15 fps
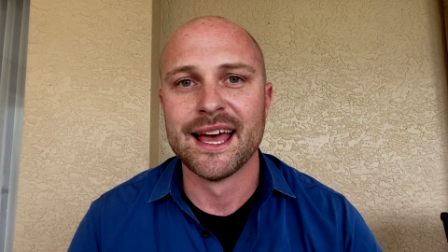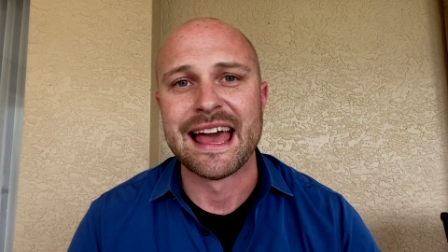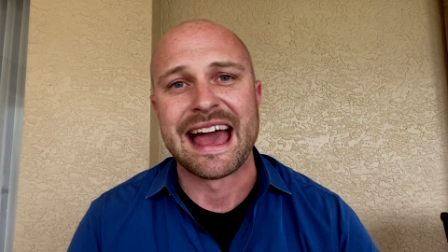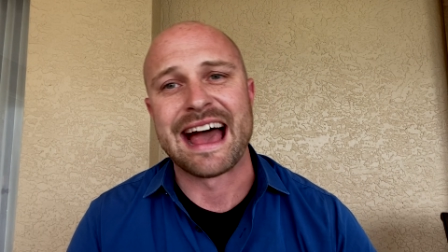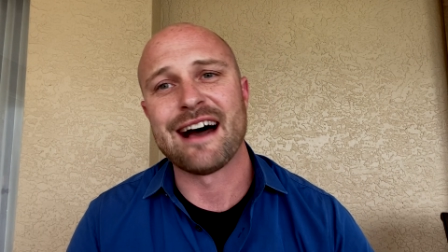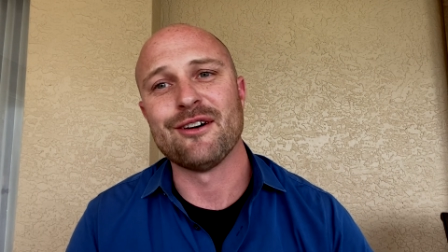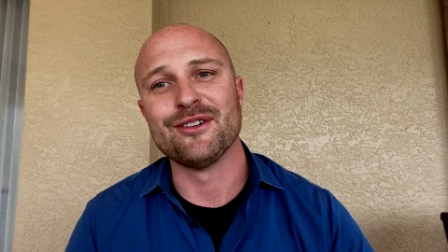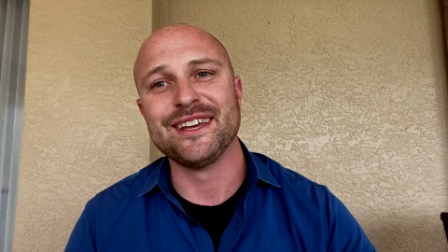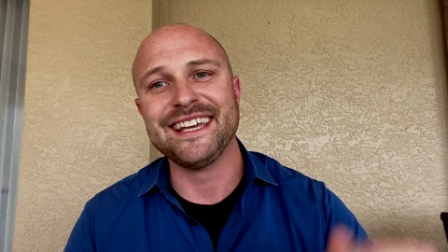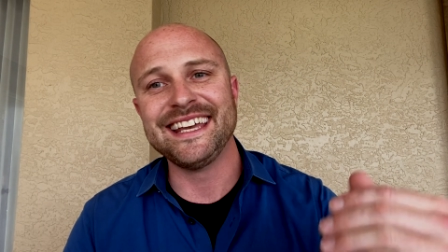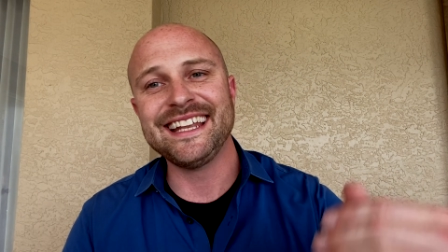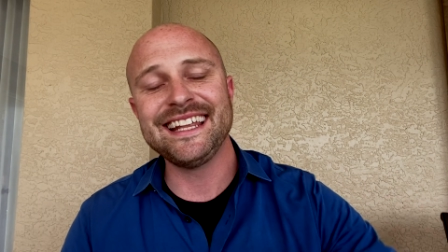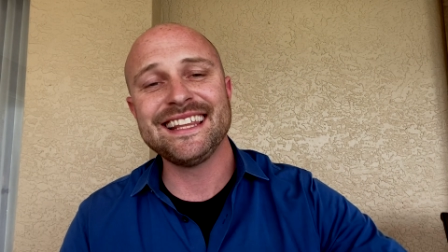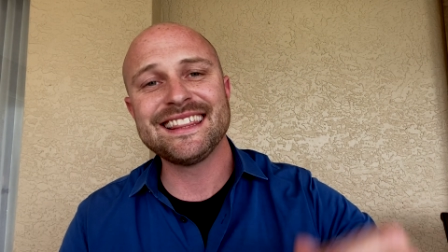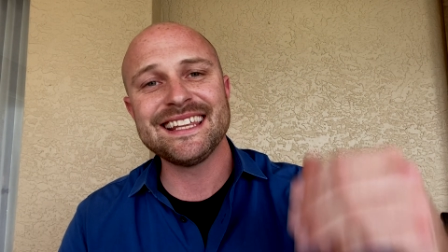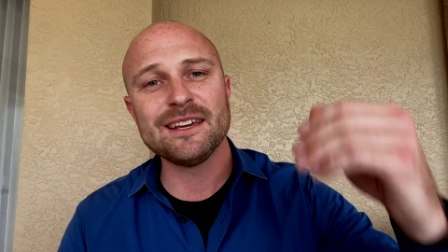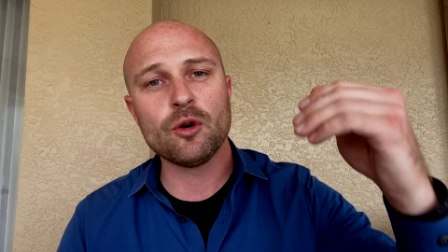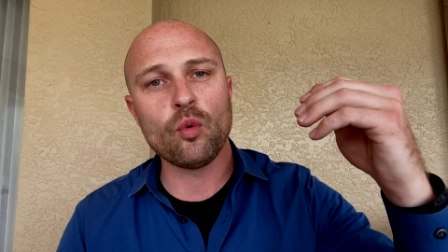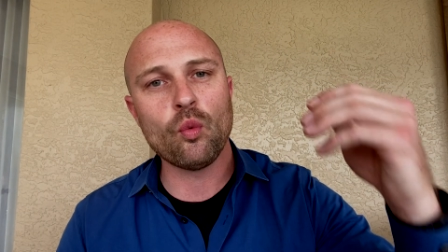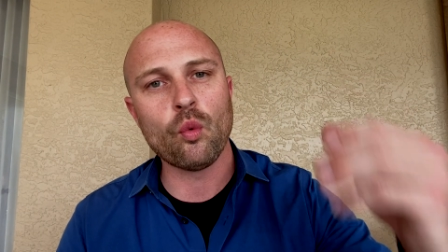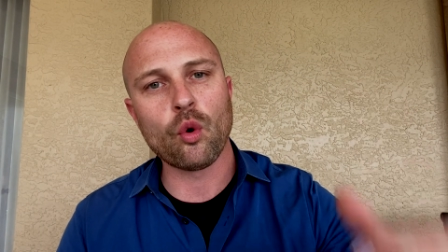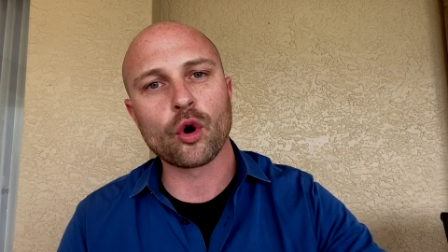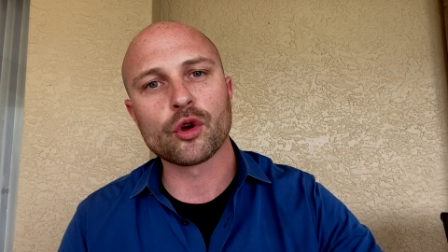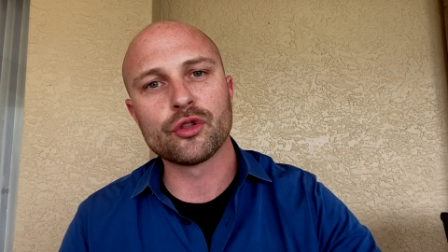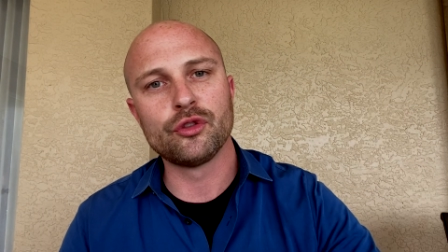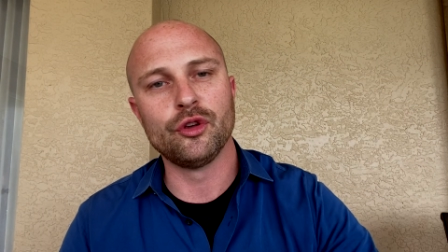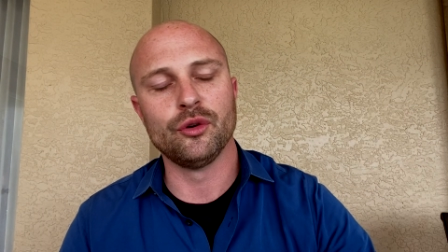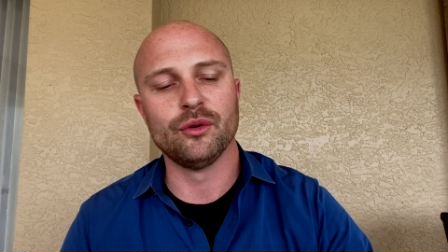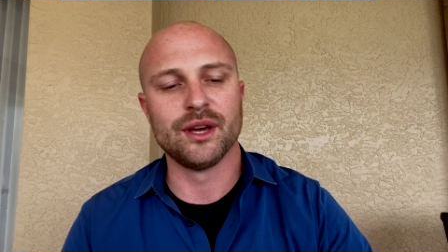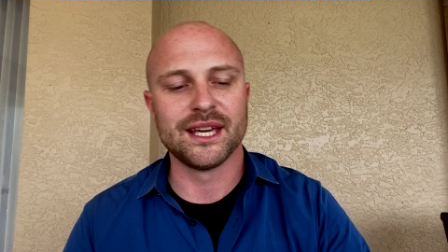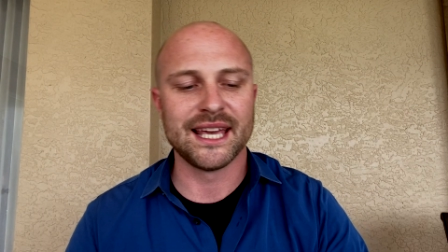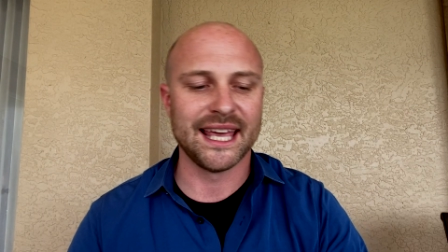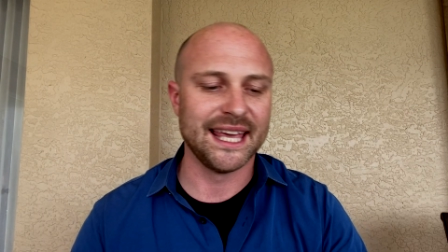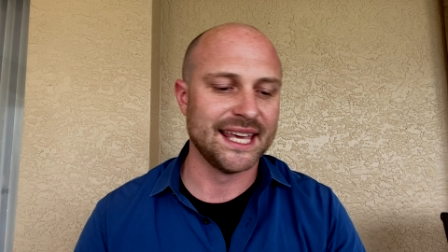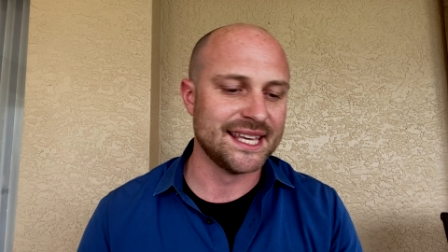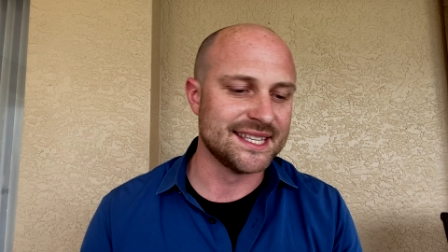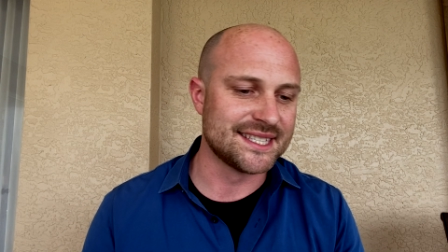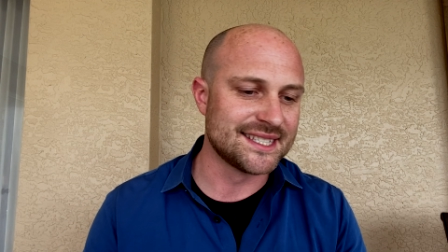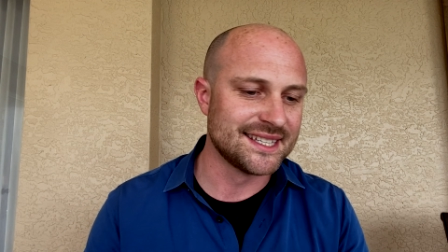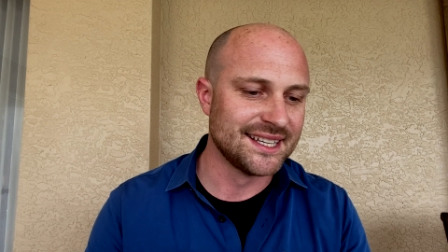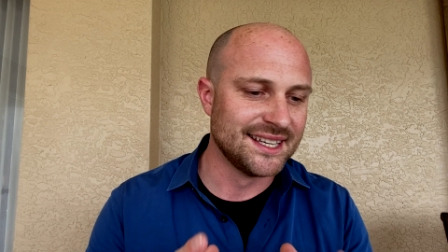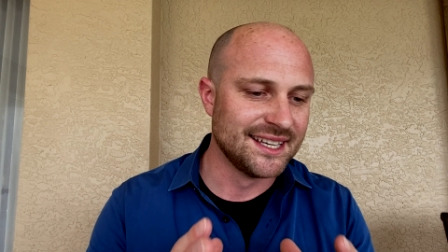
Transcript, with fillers: How anything worth doing is